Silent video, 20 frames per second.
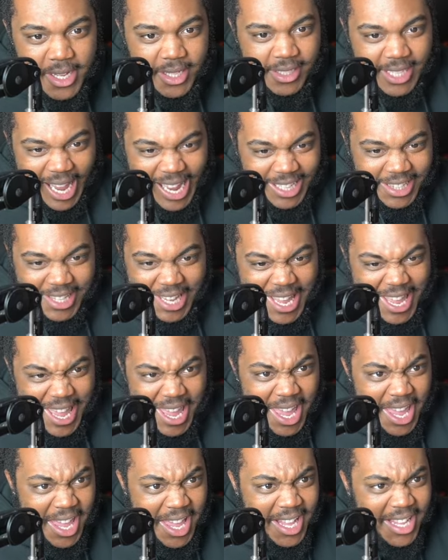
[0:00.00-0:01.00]
Take
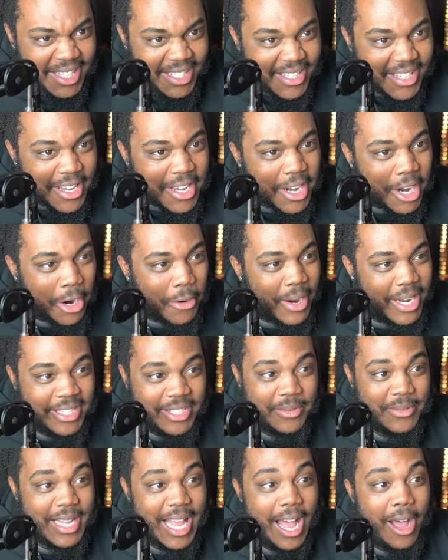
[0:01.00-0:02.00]
this. All right. So
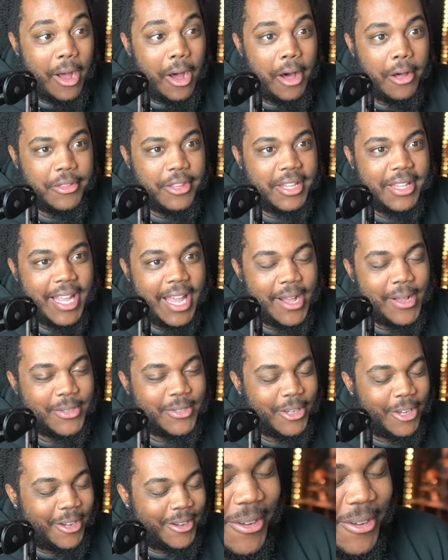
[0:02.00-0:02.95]
now all the nails are